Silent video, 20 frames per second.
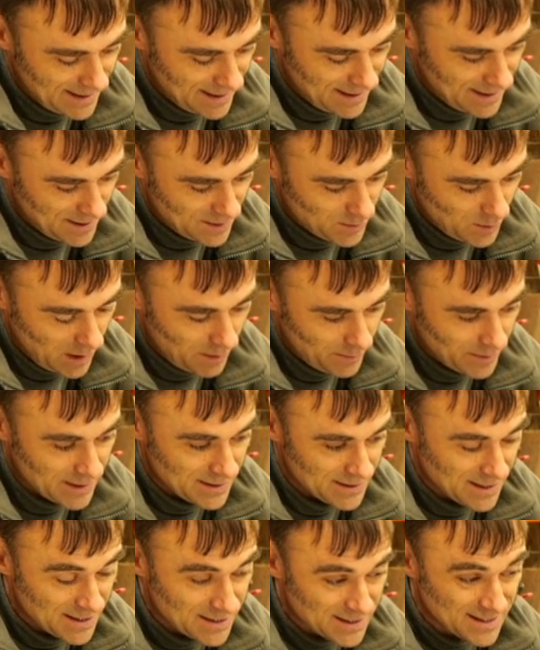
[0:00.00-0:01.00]
in as well,
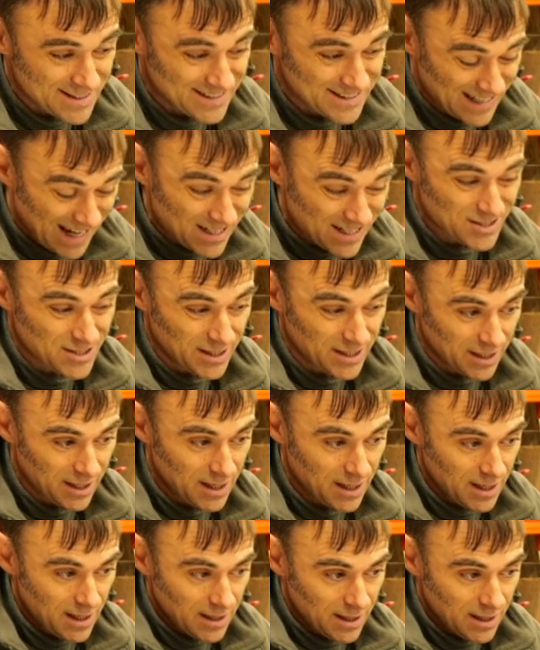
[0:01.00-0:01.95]
because this is actually